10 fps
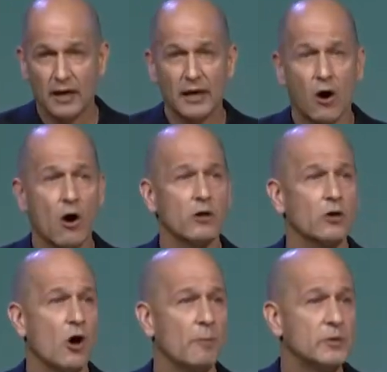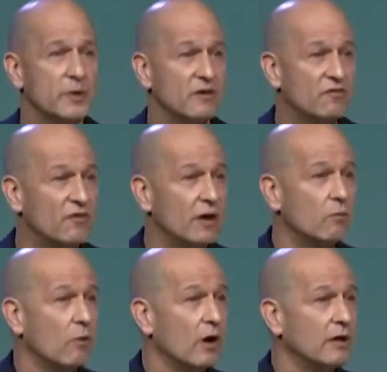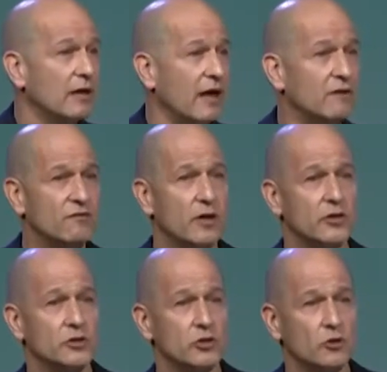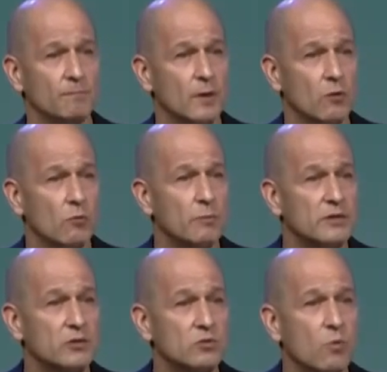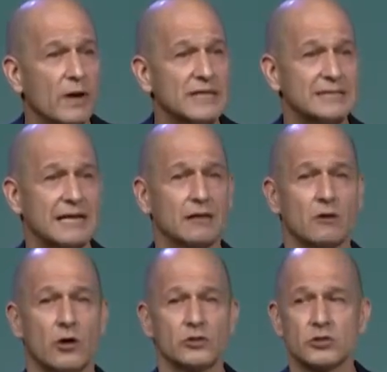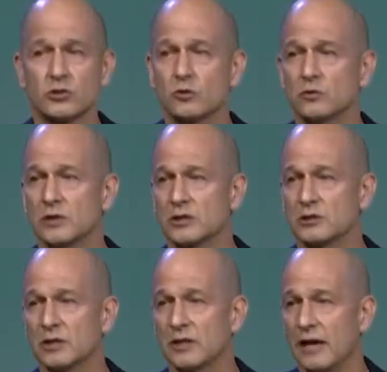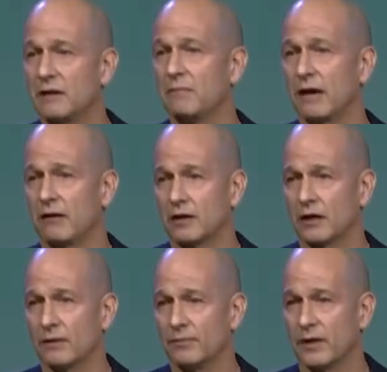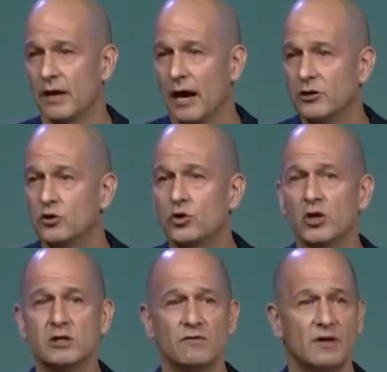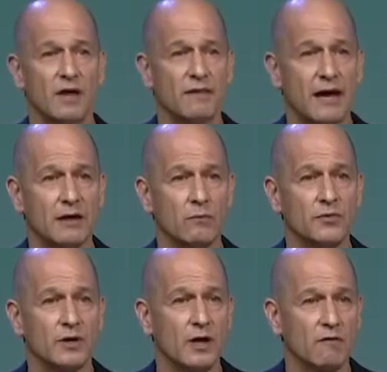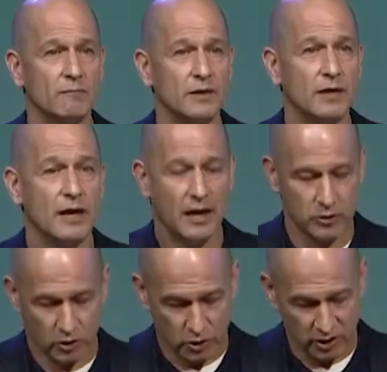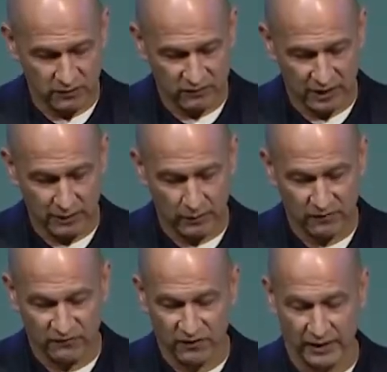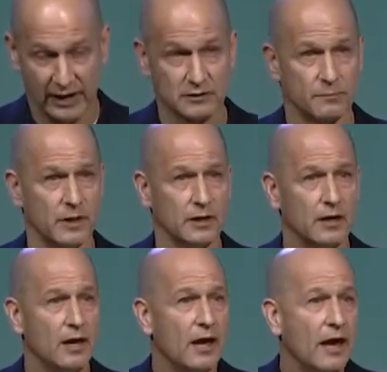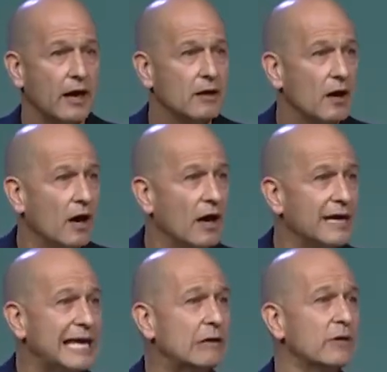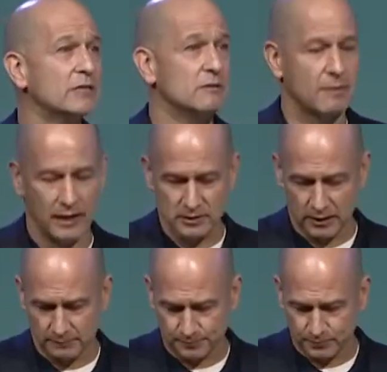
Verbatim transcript: All in all, between Fund 1 and Fund 2, we'll be the 22nd largest school district in America. And you couldn't have done that with the government, and you couldn't have done it with philanthropy. And equally as amazing